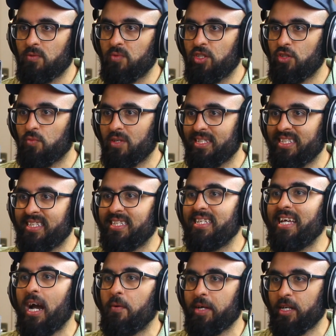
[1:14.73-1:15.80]
We just want to
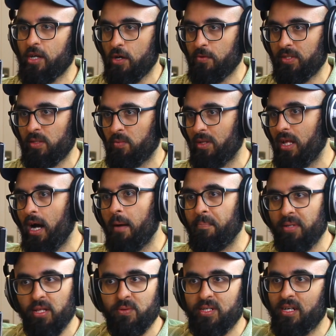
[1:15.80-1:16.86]
see how it goes, and we'll
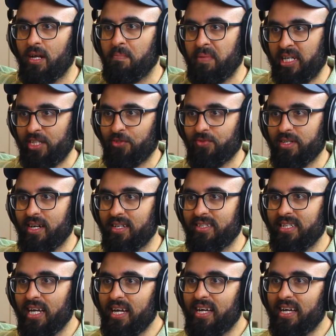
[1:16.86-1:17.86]
upload it on Patreon.